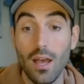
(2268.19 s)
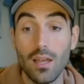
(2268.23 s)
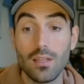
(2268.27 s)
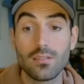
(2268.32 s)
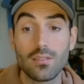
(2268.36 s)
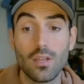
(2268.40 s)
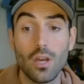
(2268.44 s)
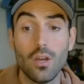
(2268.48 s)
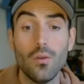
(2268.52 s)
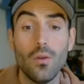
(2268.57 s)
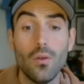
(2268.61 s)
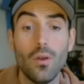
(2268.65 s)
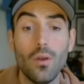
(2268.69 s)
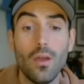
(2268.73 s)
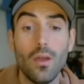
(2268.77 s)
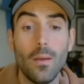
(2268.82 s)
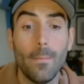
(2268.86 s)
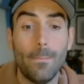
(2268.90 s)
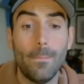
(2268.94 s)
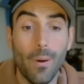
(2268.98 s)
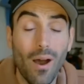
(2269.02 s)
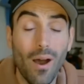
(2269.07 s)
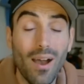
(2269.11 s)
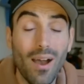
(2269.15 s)
So
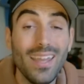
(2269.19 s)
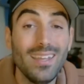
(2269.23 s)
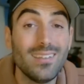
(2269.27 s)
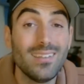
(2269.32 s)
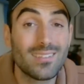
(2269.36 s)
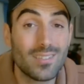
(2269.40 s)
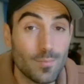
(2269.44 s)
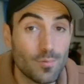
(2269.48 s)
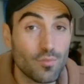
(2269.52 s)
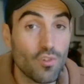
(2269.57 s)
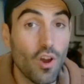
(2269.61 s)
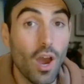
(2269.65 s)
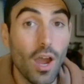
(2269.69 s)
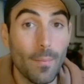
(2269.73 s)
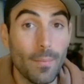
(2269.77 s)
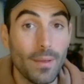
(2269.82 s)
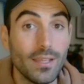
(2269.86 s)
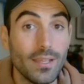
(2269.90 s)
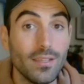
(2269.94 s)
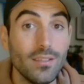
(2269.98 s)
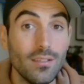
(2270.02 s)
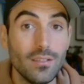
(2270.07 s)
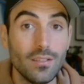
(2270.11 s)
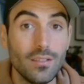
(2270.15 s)
by
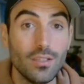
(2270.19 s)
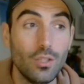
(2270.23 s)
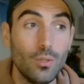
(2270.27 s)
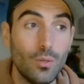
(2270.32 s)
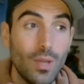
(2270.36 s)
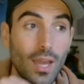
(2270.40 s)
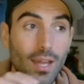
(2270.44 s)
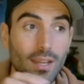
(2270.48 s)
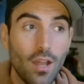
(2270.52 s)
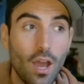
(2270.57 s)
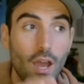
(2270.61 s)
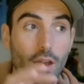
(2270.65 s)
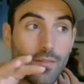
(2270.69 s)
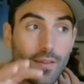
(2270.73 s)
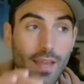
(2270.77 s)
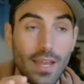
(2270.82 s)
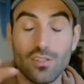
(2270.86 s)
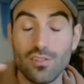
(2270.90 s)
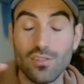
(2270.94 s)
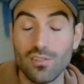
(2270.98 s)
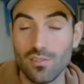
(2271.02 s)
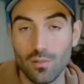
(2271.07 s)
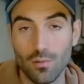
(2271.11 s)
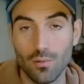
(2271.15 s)
subscribing, you get
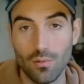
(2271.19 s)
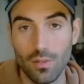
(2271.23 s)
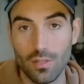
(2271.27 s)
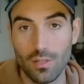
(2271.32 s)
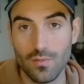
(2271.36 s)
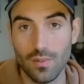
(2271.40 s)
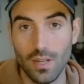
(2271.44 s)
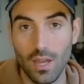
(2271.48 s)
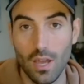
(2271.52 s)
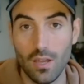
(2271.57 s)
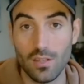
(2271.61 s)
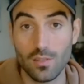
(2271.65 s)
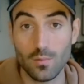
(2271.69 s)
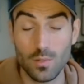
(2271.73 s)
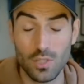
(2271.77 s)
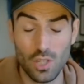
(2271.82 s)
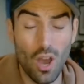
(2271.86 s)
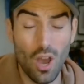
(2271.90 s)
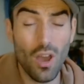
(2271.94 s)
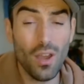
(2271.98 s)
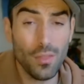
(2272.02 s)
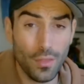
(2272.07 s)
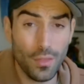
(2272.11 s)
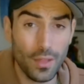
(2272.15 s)
notifications on all those videos, which
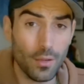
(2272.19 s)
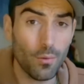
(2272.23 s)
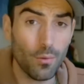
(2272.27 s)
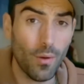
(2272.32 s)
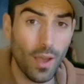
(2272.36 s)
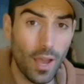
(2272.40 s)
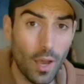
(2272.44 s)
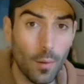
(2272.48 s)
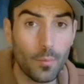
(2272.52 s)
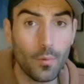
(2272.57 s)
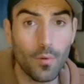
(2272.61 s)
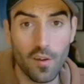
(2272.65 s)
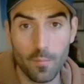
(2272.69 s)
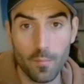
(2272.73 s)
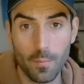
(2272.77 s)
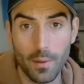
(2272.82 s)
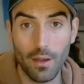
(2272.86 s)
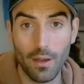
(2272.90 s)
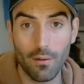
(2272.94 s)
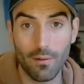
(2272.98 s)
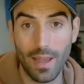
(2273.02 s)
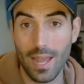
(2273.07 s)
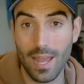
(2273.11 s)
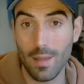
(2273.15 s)
I think will help your
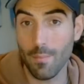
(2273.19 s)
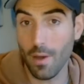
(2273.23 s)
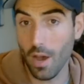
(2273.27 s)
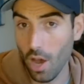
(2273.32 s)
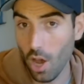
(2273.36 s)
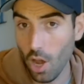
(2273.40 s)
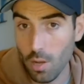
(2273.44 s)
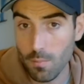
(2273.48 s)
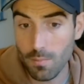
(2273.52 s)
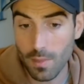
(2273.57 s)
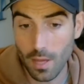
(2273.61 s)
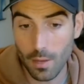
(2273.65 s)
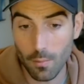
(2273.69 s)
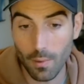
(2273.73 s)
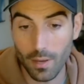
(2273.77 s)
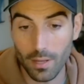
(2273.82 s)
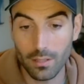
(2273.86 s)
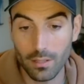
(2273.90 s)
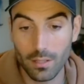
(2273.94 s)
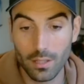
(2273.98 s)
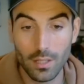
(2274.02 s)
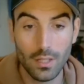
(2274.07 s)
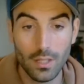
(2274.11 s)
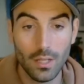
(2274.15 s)
FPL game. I hope they will.